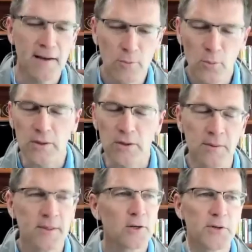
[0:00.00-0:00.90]
Well,
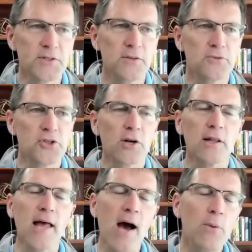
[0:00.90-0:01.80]
Kris, you've shared a
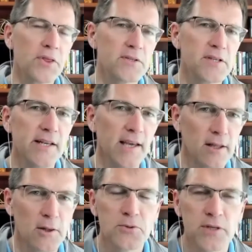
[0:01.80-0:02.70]
lot with us. Any
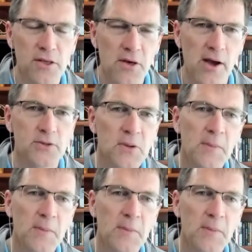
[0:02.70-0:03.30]
closing thoughts?